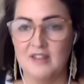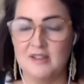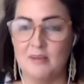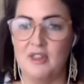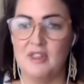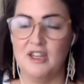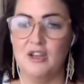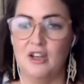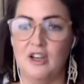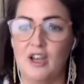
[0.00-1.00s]
somewhere that
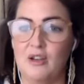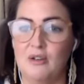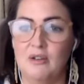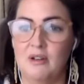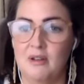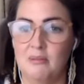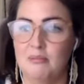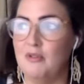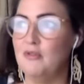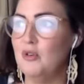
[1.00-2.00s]
you can go
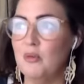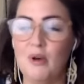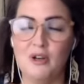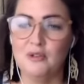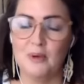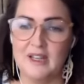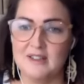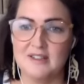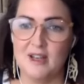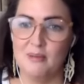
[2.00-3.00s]
before the world
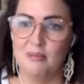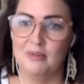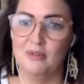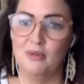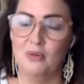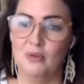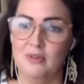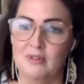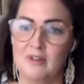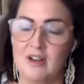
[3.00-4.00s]
wakes up,
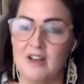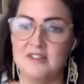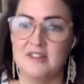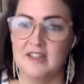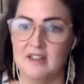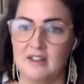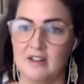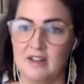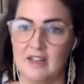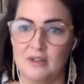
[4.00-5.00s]
or last thing at
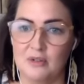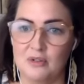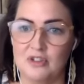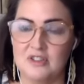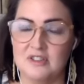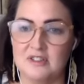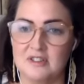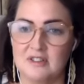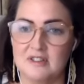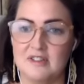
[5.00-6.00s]
night, or just
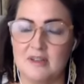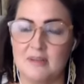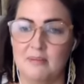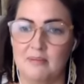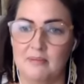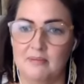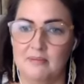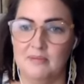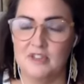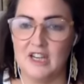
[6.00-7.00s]
some
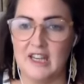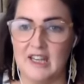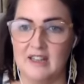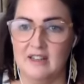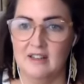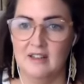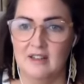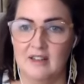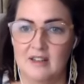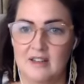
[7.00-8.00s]
check in.
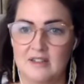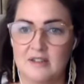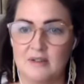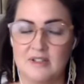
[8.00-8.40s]
So